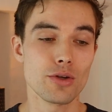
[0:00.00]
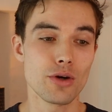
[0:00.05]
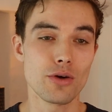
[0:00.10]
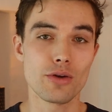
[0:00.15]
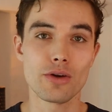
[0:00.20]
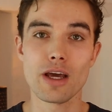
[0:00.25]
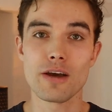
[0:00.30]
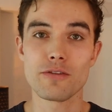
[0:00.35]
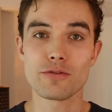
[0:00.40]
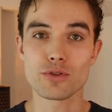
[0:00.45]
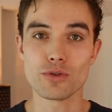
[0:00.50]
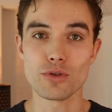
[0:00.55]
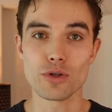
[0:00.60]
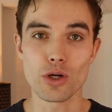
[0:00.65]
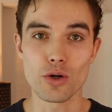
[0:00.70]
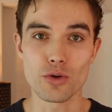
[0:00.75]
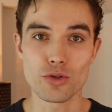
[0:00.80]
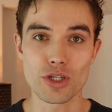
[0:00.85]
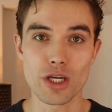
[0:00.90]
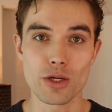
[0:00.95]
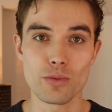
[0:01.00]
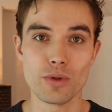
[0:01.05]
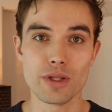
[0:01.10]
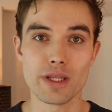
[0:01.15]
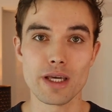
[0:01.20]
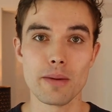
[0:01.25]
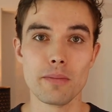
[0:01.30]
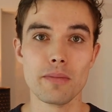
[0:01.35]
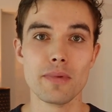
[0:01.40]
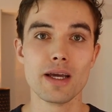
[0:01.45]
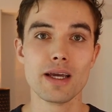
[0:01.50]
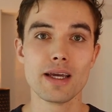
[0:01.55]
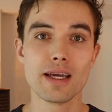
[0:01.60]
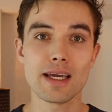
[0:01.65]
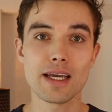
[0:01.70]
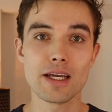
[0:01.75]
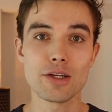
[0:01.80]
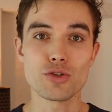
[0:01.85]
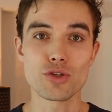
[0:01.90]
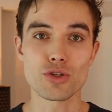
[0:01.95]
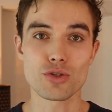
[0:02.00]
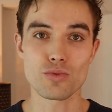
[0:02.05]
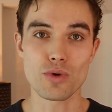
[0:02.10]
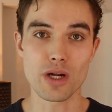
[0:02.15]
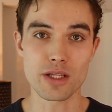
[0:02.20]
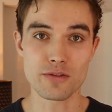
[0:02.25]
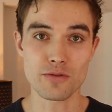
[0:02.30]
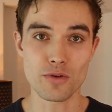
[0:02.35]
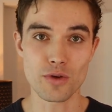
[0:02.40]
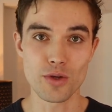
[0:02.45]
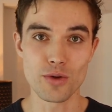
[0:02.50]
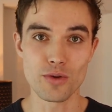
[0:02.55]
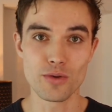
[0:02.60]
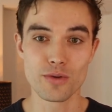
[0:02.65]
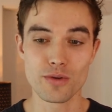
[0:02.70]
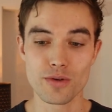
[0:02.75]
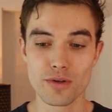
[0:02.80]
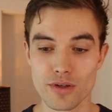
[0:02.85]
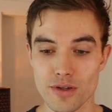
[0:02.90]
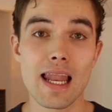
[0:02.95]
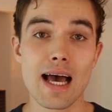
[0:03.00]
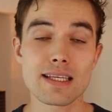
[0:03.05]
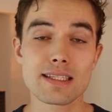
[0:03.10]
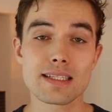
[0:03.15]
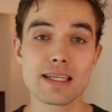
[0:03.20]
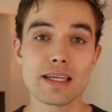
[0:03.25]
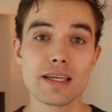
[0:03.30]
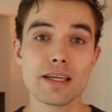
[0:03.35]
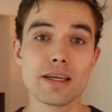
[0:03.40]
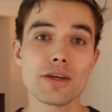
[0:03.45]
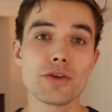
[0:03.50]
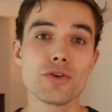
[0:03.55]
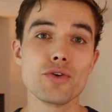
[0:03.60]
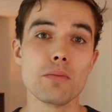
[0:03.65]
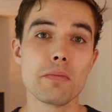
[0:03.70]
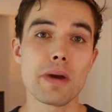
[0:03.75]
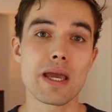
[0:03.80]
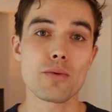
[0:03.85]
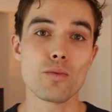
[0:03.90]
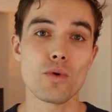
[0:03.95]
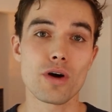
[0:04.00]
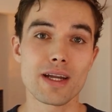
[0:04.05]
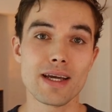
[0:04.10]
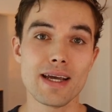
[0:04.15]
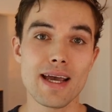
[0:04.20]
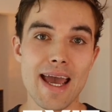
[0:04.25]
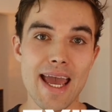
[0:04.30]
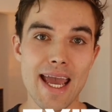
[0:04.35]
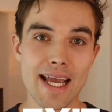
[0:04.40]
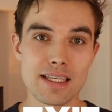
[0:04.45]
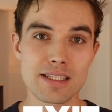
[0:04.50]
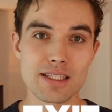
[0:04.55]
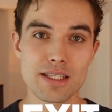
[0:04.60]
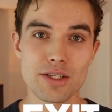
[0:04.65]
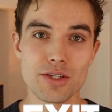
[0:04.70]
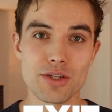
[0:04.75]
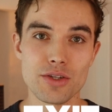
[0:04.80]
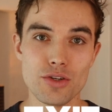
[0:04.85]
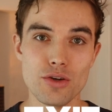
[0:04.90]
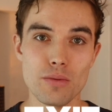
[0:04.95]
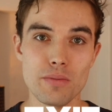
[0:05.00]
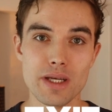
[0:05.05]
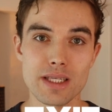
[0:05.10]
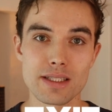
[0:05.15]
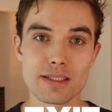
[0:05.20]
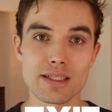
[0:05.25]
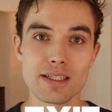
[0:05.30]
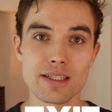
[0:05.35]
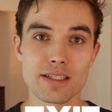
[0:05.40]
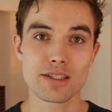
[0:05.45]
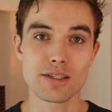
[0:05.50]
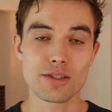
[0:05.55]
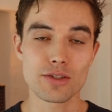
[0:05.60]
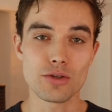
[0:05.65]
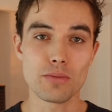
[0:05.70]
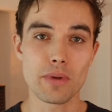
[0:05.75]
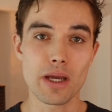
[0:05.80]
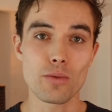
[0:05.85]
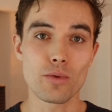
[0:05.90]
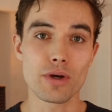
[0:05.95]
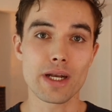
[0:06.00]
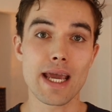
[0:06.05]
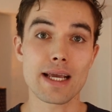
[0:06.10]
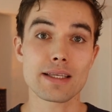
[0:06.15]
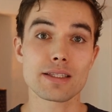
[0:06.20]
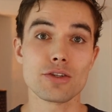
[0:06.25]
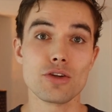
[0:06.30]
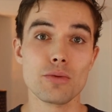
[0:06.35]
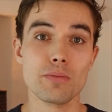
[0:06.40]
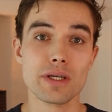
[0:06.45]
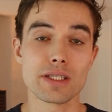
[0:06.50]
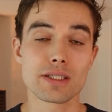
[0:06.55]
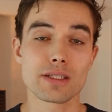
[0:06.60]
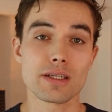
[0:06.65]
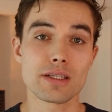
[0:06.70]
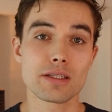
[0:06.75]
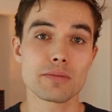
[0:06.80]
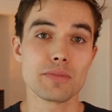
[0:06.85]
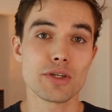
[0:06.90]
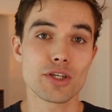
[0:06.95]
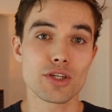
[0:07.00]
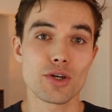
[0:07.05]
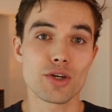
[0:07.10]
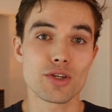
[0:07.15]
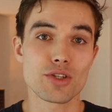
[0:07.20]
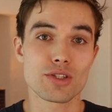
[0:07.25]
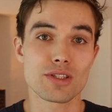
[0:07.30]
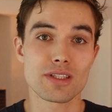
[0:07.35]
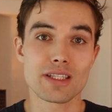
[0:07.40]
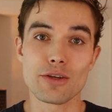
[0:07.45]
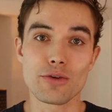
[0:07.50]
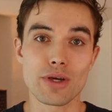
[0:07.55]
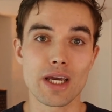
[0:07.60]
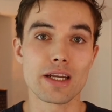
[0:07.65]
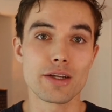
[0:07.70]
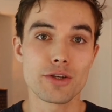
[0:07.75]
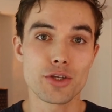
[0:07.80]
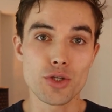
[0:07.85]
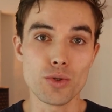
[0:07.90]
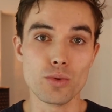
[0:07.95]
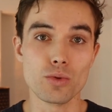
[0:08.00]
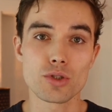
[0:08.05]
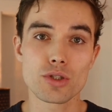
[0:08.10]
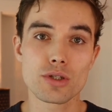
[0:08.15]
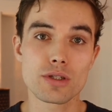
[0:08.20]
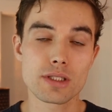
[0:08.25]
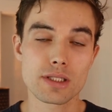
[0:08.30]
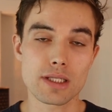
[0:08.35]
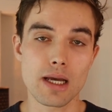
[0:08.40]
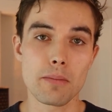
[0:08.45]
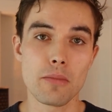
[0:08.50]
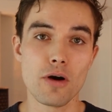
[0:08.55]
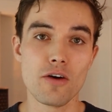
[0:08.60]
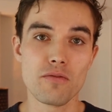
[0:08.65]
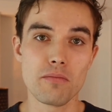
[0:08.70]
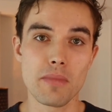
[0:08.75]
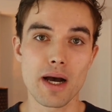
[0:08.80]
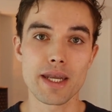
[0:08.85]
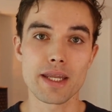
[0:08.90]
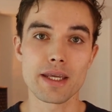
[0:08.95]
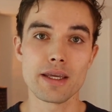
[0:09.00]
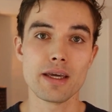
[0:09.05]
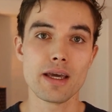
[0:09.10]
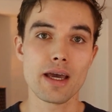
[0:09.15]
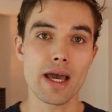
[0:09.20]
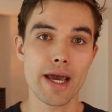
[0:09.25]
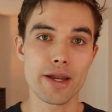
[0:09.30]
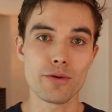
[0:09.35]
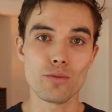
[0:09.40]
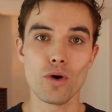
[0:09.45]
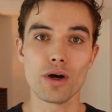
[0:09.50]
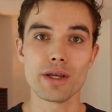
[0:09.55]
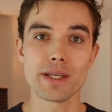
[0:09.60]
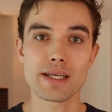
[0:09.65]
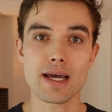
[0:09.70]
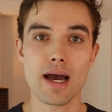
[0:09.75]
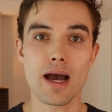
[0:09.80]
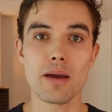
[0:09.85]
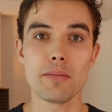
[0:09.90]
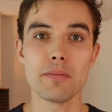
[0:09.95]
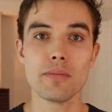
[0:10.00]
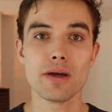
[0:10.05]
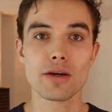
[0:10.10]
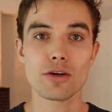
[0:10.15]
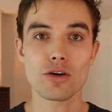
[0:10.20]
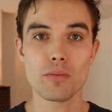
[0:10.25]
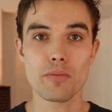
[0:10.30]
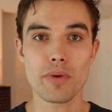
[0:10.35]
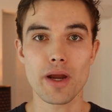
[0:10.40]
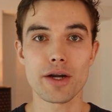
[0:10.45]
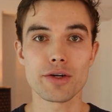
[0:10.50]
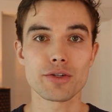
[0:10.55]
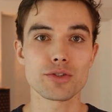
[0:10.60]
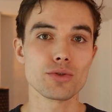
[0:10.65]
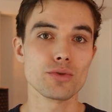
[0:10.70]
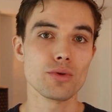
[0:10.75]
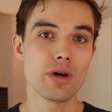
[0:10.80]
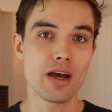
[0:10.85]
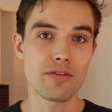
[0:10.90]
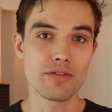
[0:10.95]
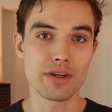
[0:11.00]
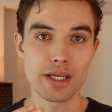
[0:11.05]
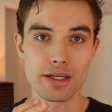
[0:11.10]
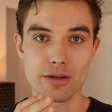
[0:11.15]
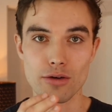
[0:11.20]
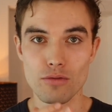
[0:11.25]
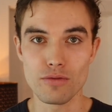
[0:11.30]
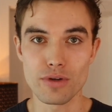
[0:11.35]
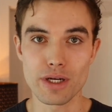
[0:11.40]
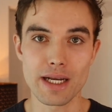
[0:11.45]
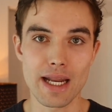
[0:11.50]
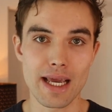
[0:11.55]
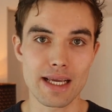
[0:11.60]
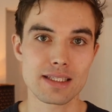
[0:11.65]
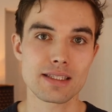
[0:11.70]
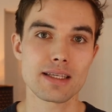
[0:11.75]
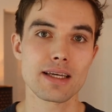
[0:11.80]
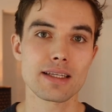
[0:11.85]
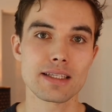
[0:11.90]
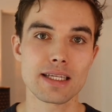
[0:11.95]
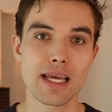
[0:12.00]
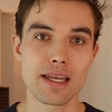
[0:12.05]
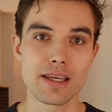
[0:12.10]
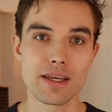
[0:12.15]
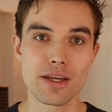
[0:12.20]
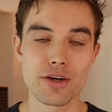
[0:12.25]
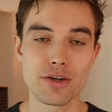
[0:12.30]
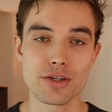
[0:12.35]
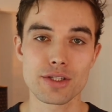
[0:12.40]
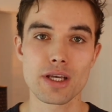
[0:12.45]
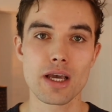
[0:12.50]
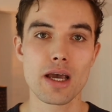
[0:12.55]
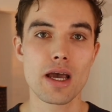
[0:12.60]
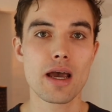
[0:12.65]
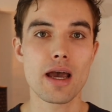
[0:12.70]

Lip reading: you don't have to negotiate with them, it just runs for you. Lastly, you may want to exit your business. You may want to exit your business because you get a huge sum of money at one time compared to having it over the next 10 years.